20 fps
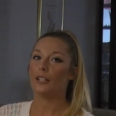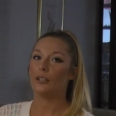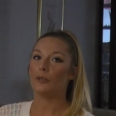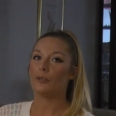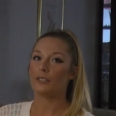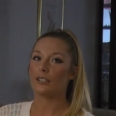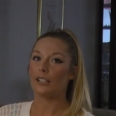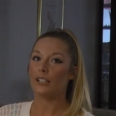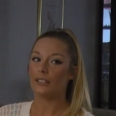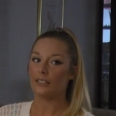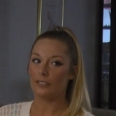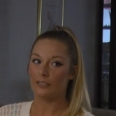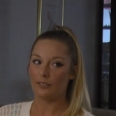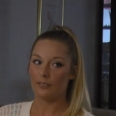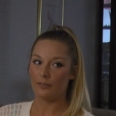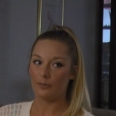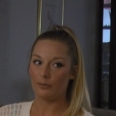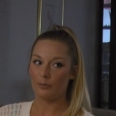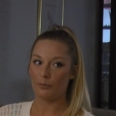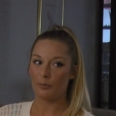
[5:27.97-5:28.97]
it was a lot
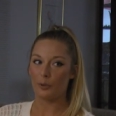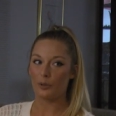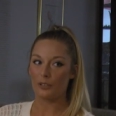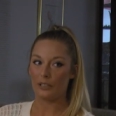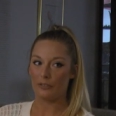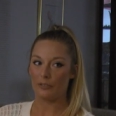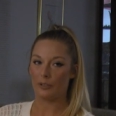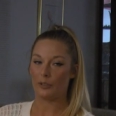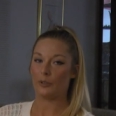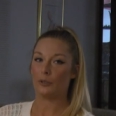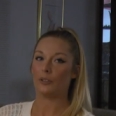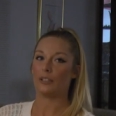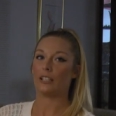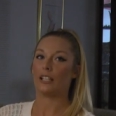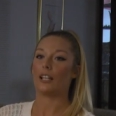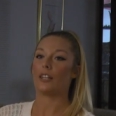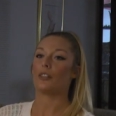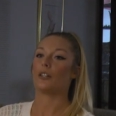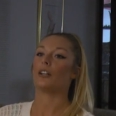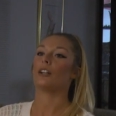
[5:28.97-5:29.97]
more difficult
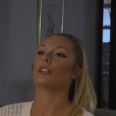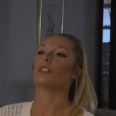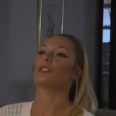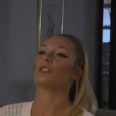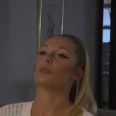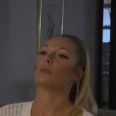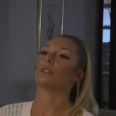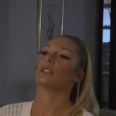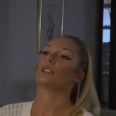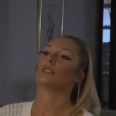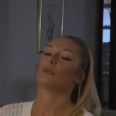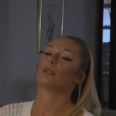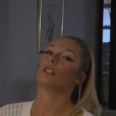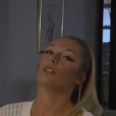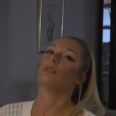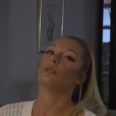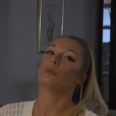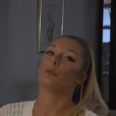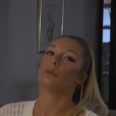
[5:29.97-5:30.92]
than I thought, just because we